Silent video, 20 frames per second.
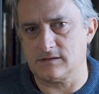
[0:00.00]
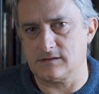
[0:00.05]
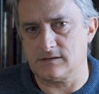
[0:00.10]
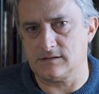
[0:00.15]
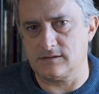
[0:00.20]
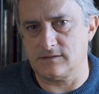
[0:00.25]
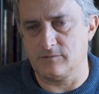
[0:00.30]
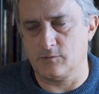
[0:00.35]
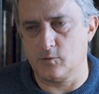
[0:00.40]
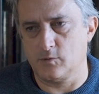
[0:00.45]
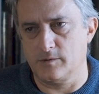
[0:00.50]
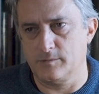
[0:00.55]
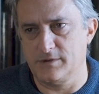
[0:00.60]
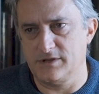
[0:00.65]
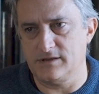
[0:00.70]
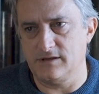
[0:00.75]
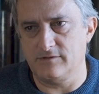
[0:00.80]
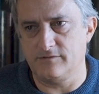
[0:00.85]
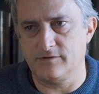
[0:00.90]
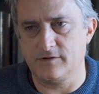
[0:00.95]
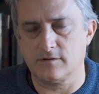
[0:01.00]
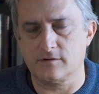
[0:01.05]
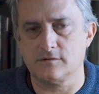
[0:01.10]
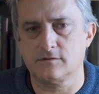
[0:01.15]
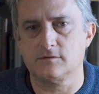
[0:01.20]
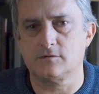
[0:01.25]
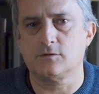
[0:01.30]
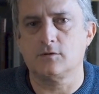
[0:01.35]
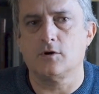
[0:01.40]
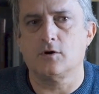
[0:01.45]
It will be
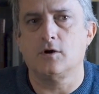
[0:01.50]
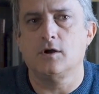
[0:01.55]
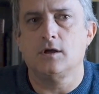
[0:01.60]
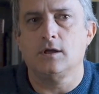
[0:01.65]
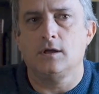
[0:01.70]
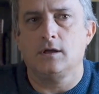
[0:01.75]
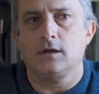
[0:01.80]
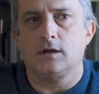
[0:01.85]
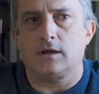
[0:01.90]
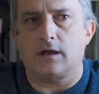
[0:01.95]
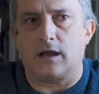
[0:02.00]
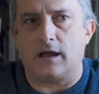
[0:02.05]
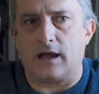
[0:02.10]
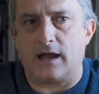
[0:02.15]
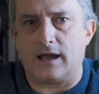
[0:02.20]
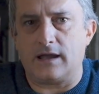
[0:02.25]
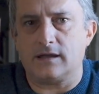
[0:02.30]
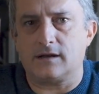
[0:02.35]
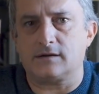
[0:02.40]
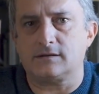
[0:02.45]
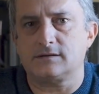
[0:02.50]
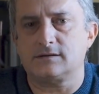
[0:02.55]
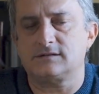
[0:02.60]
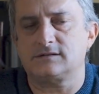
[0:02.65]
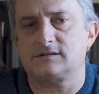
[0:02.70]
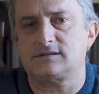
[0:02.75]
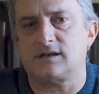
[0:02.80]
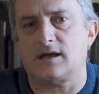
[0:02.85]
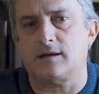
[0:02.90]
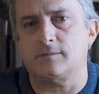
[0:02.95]
difficult to go higher than the
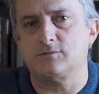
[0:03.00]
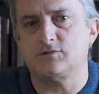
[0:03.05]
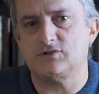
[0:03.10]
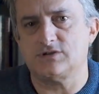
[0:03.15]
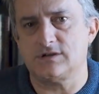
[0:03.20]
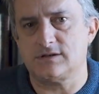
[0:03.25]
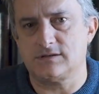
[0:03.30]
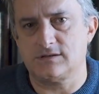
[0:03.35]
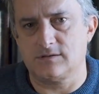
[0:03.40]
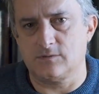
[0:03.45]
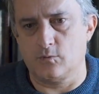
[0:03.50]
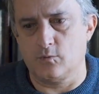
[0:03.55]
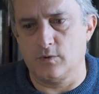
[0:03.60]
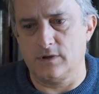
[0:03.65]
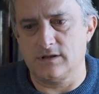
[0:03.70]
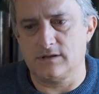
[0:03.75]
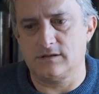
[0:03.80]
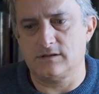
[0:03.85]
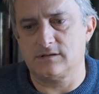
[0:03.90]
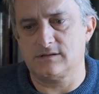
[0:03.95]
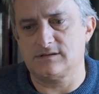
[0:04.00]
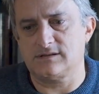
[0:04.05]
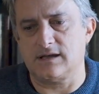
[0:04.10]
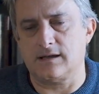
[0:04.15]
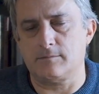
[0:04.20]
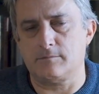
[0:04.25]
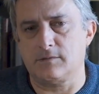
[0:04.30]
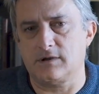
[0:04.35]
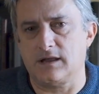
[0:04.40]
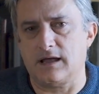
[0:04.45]
subject with
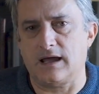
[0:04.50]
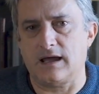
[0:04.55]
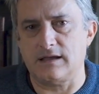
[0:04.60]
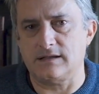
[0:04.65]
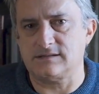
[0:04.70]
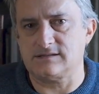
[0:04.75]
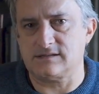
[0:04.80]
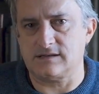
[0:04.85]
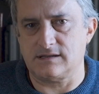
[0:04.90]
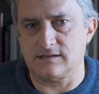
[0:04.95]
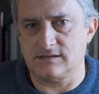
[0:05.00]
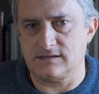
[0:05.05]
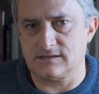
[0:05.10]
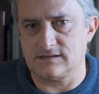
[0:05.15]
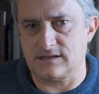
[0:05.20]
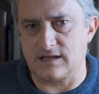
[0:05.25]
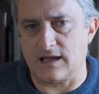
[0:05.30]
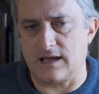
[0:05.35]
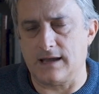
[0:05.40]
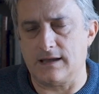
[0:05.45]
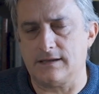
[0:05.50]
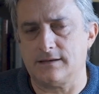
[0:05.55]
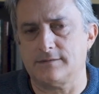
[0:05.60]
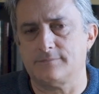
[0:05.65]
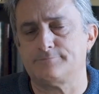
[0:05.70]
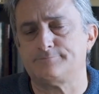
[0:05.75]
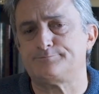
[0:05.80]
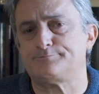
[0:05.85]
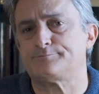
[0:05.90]
some lights at the side.